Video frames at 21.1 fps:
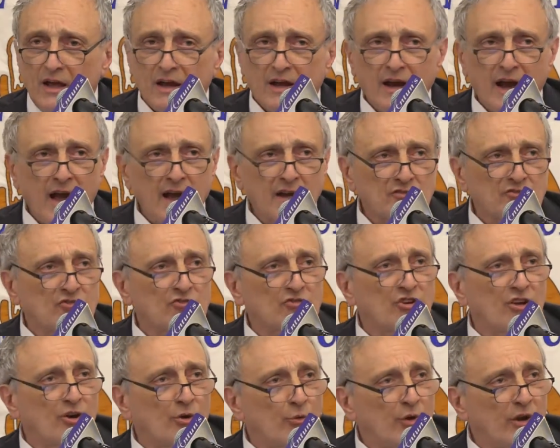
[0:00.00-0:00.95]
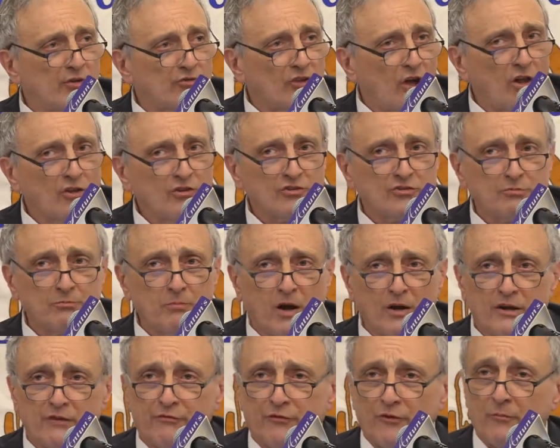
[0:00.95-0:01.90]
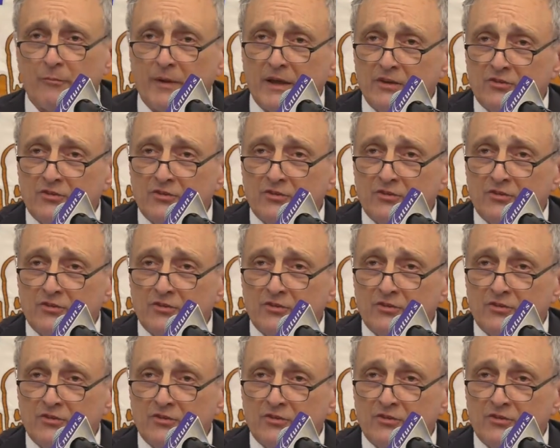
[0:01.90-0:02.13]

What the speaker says: Cox is going to raise all this money for me.